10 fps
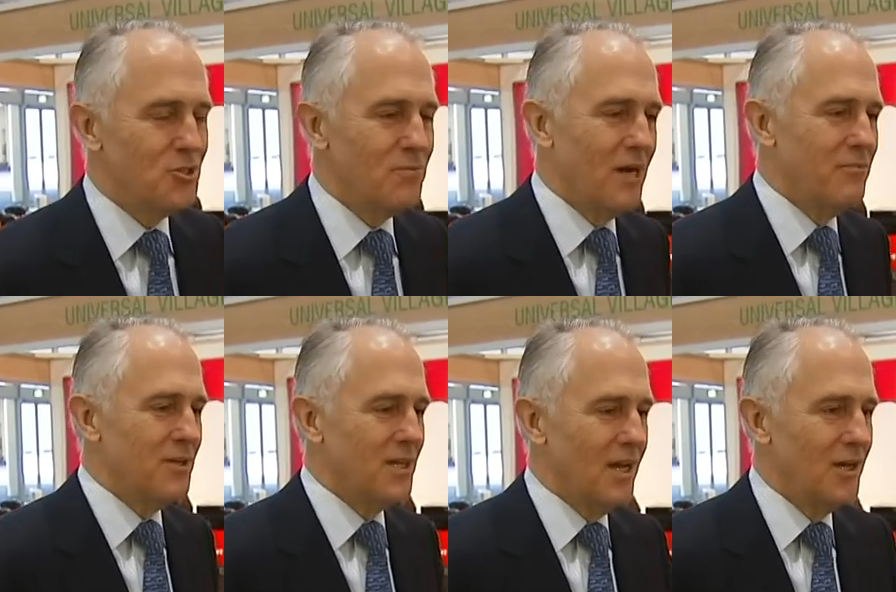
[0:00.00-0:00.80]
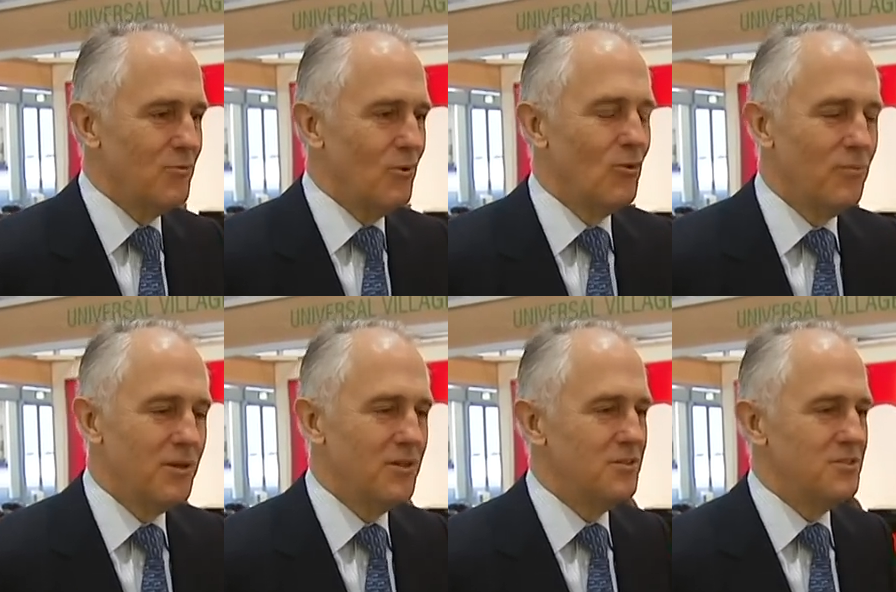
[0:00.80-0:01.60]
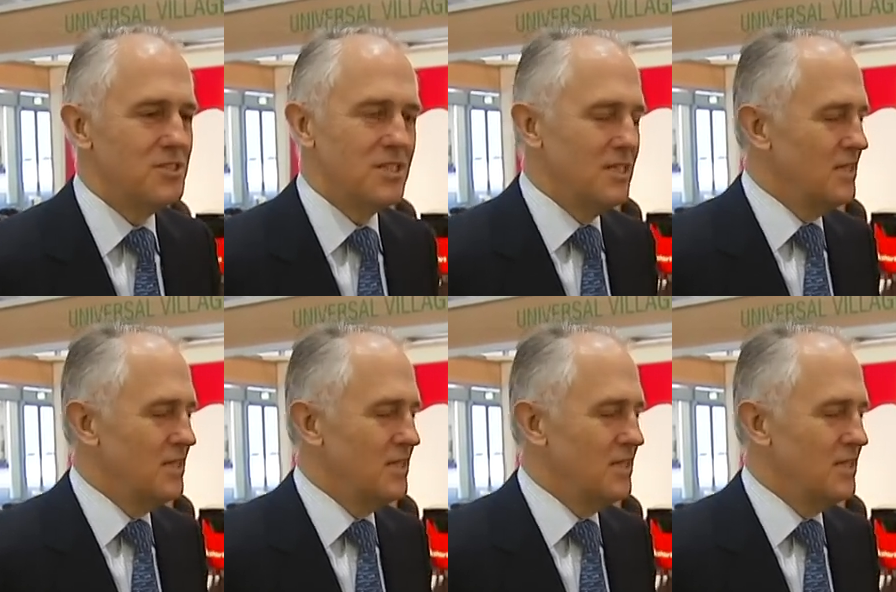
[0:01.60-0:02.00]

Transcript: you a moment ago to a woman who's